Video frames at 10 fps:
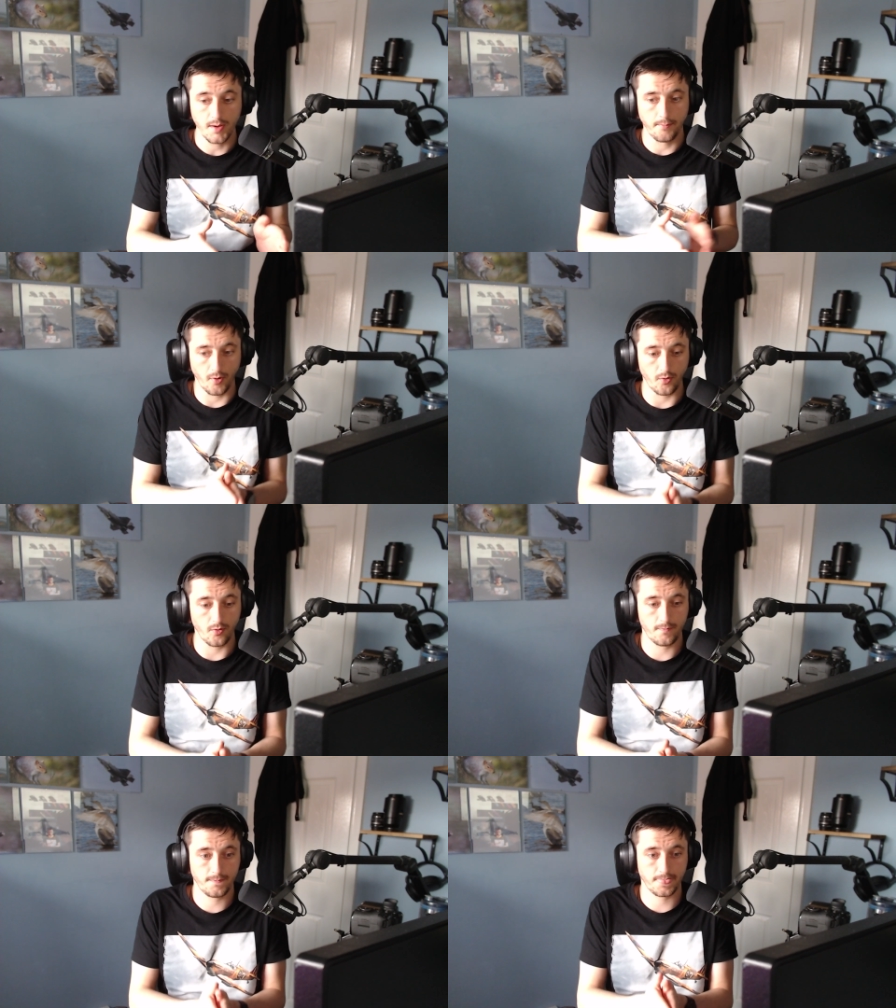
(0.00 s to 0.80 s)
or
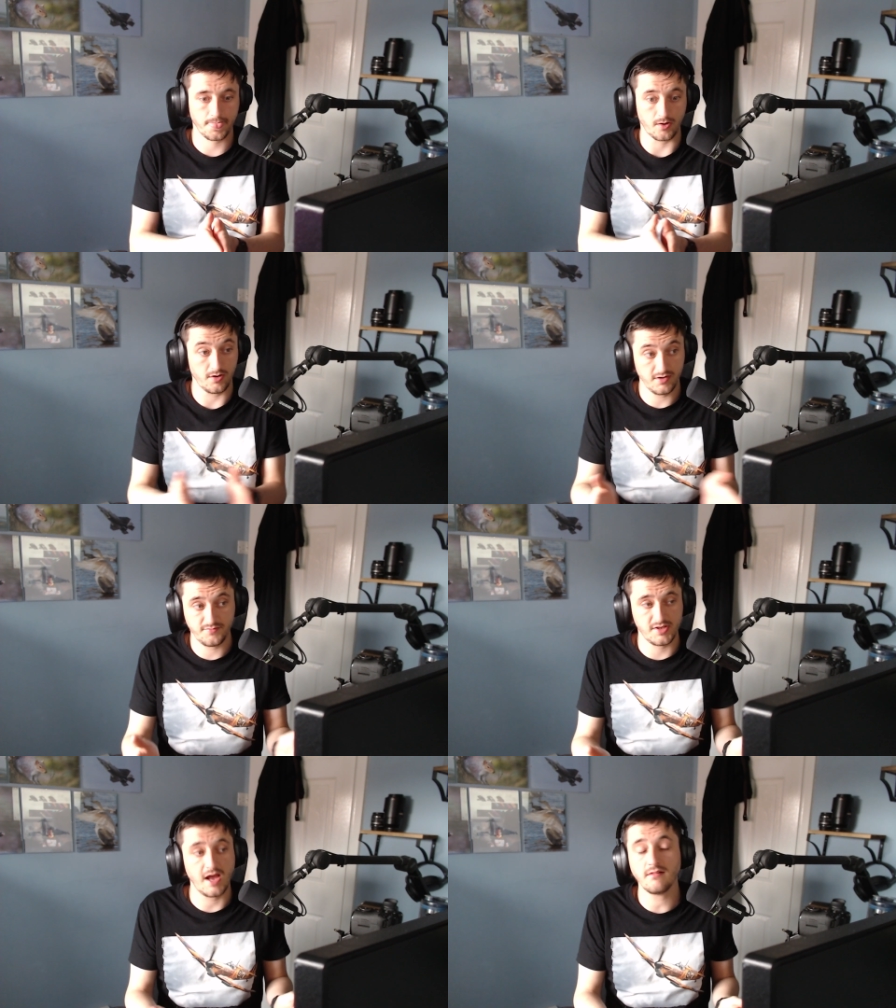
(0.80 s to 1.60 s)

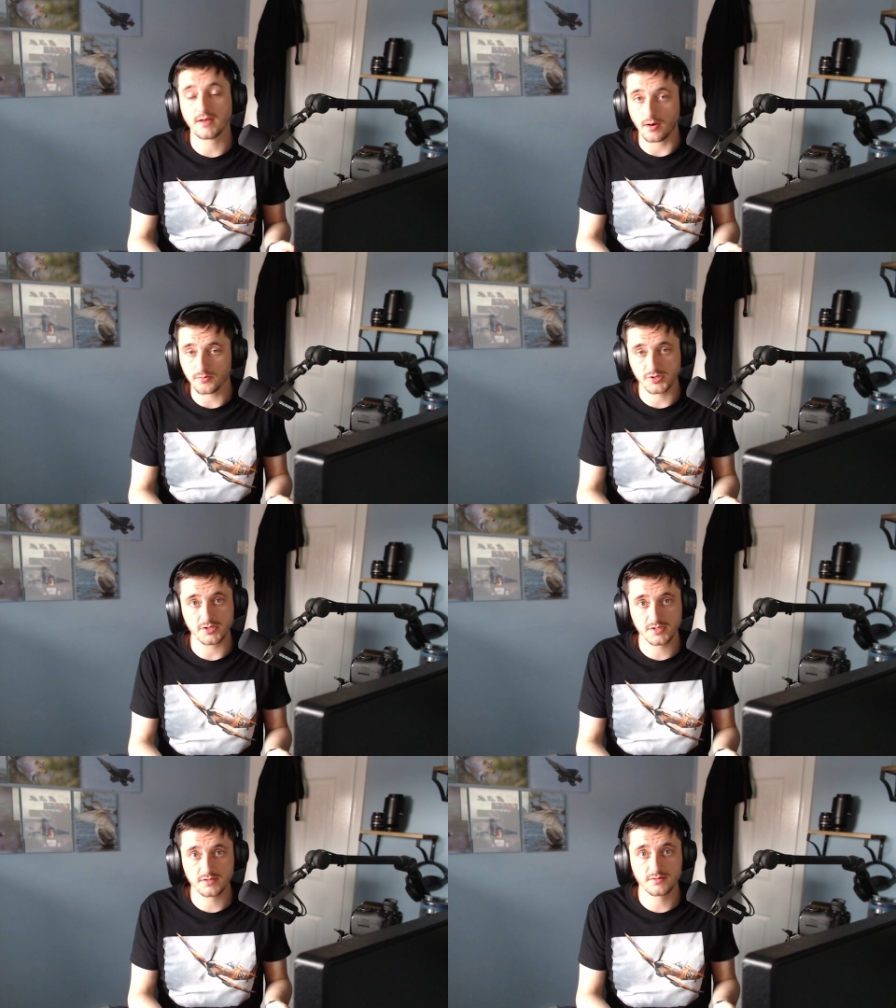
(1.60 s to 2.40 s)
even
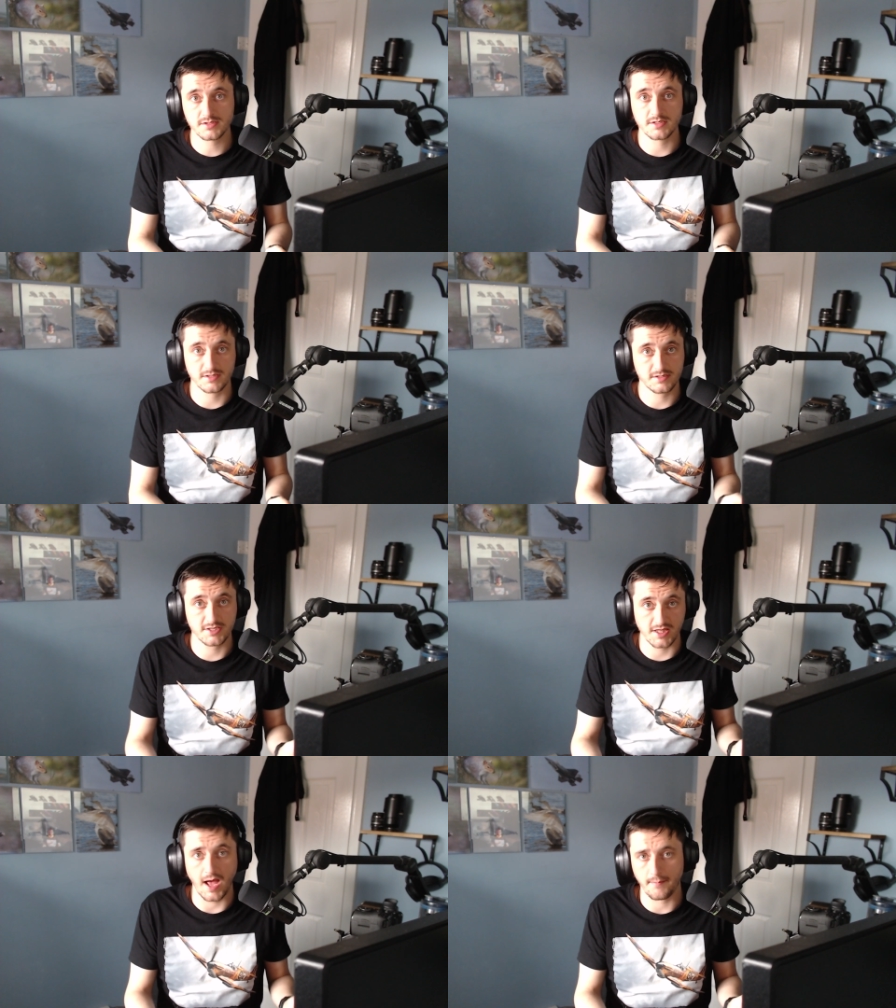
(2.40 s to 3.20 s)
helicopters,
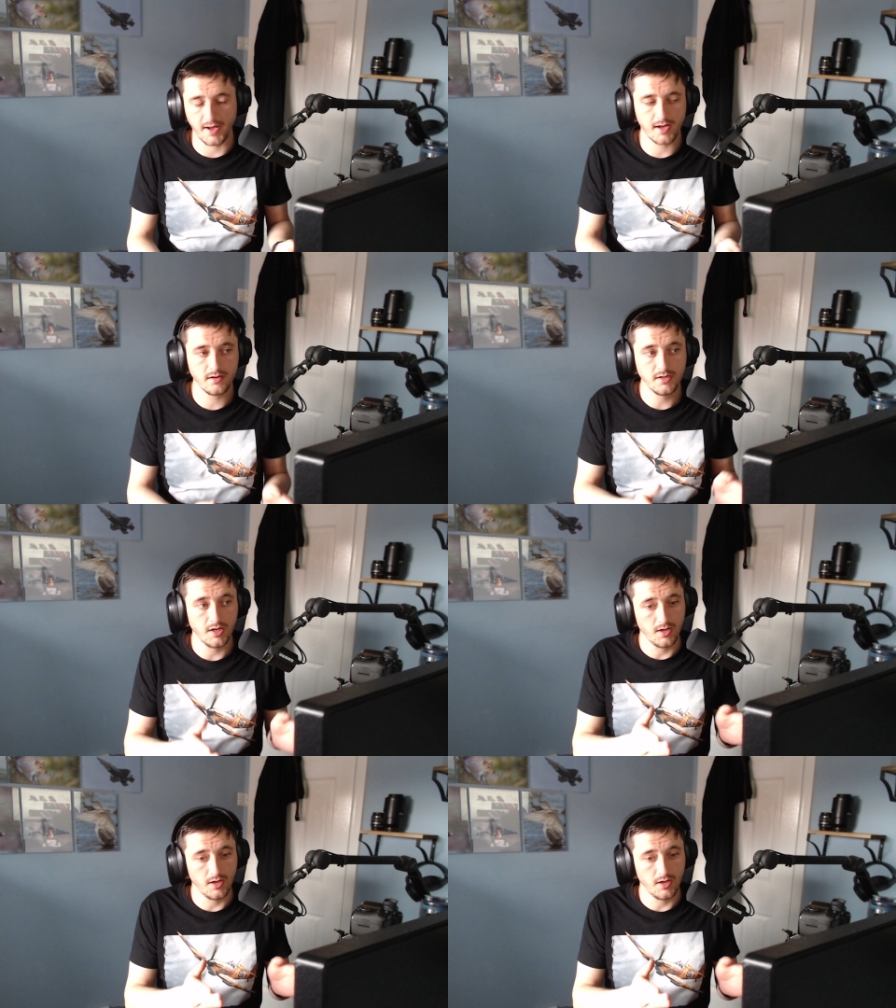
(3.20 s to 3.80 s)
to that matter.